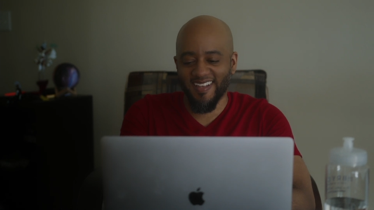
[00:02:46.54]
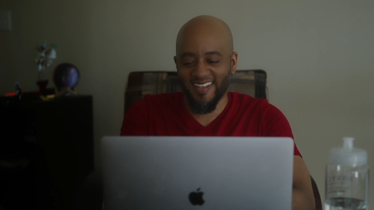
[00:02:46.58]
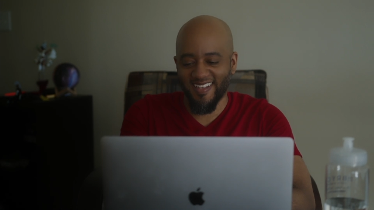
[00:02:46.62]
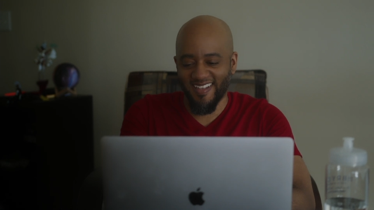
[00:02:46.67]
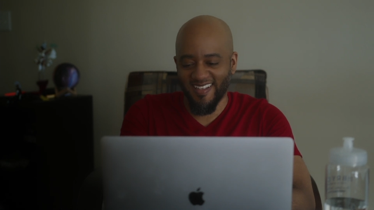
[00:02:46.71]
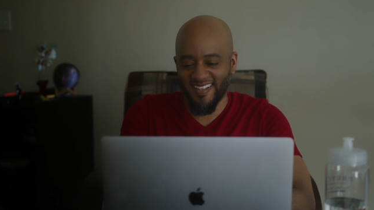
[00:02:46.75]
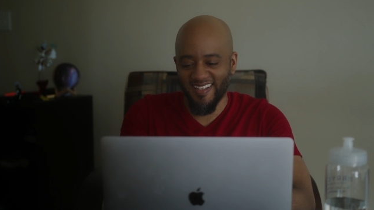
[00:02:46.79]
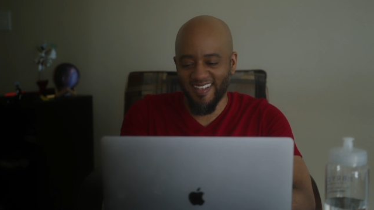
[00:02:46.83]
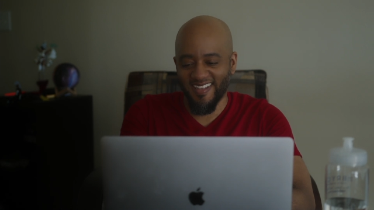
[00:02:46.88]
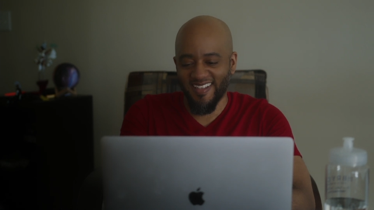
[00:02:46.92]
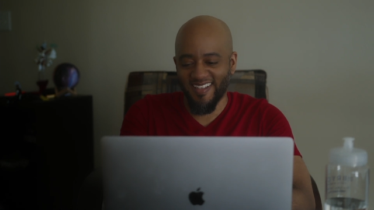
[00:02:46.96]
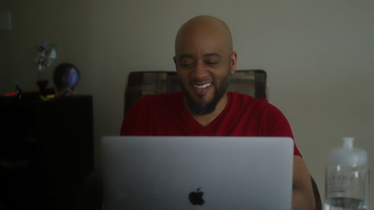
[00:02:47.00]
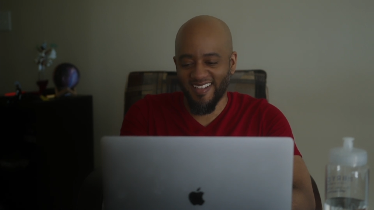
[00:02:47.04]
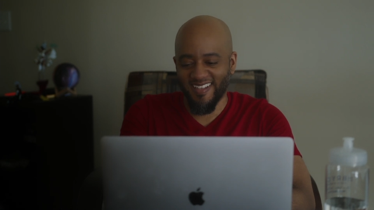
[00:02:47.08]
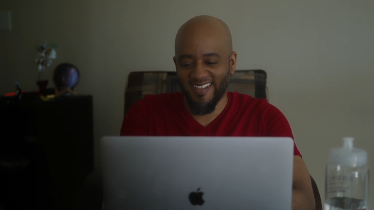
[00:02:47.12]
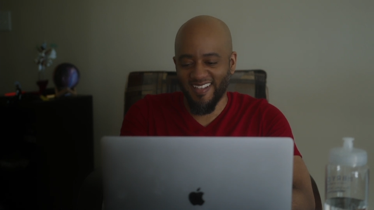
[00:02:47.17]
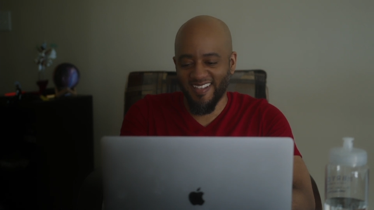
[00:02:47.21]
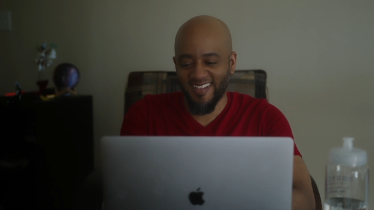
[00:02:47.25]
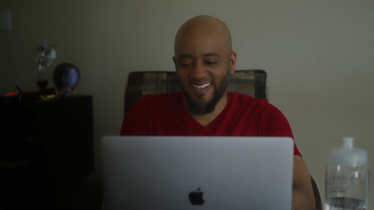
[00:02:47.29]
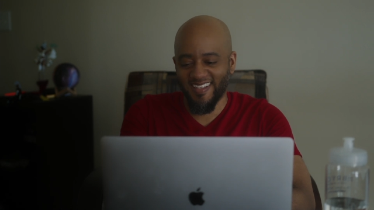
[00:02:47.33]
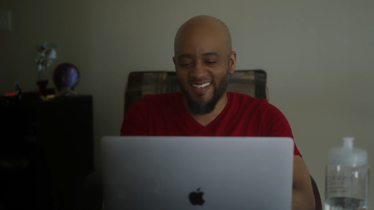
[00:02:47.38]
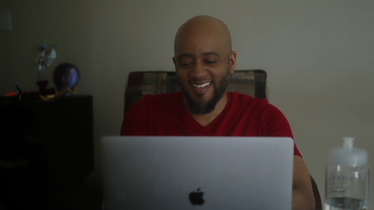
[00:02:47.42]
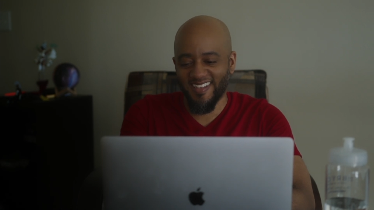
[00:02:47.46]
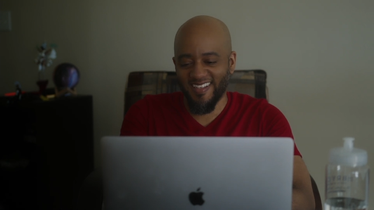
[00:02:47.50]

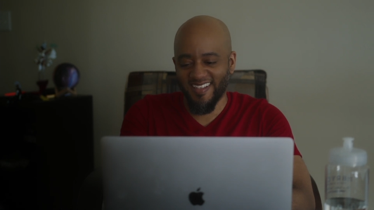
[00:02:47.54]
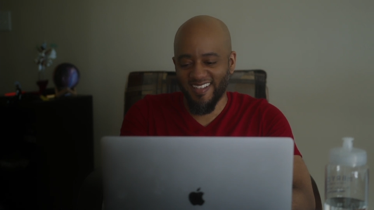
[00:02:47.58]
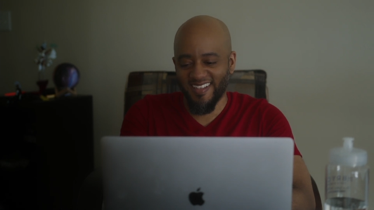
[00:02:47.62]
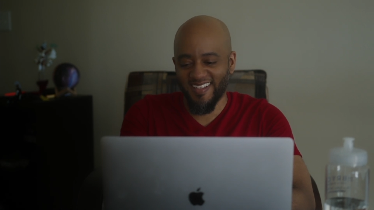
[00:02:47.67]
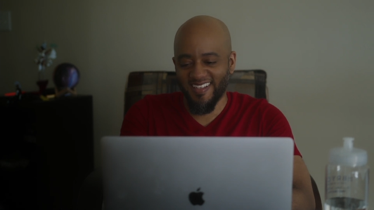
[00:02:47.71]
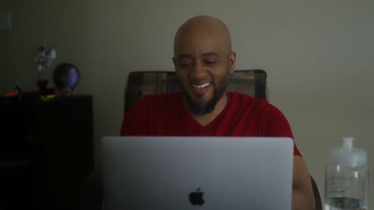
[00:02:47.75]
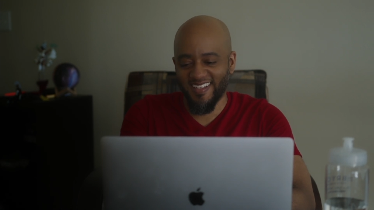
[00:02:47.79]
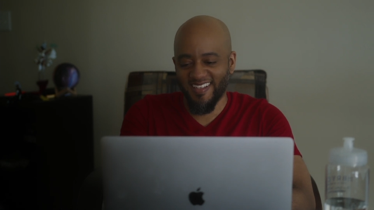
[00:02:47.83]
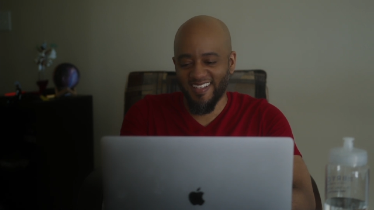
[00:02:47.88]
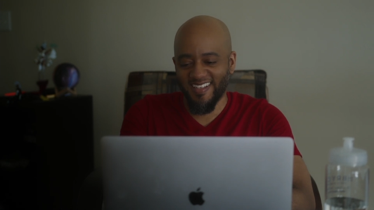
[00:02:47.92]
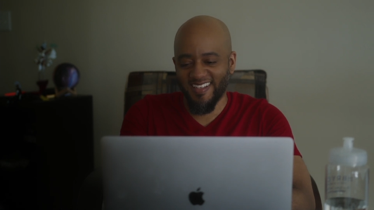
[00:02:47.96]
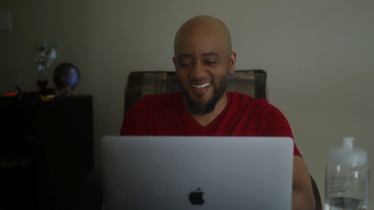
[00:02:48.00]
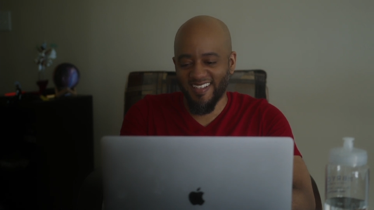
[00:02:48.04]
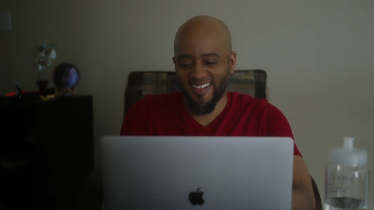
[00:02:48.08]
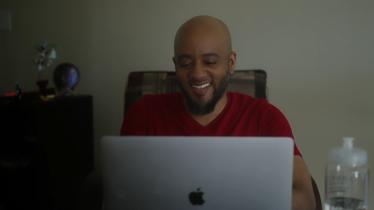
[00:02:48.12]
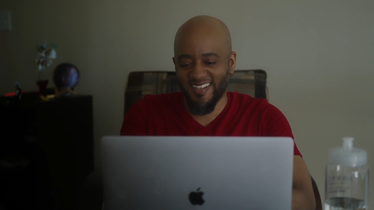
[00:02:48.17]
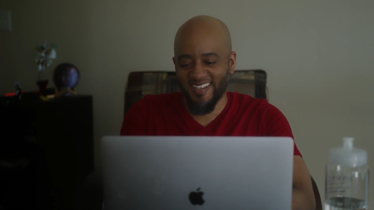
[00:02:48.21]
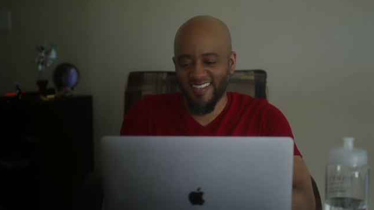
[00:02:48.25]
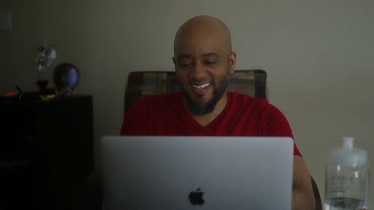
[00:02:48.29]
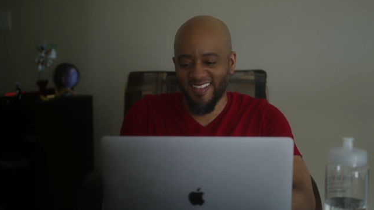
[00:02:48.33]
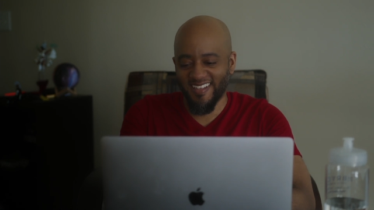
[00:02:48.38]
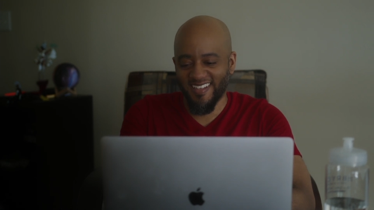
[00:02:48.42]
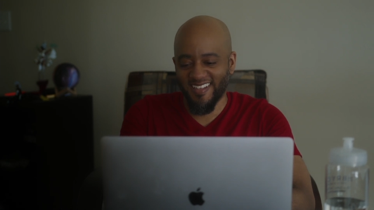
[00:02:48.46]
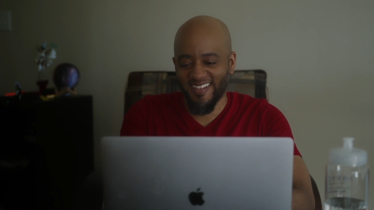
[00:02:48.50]

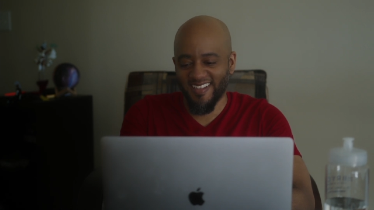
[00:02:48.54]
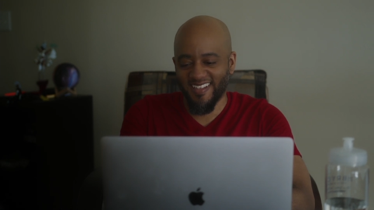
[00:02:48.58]
Nobody speaks.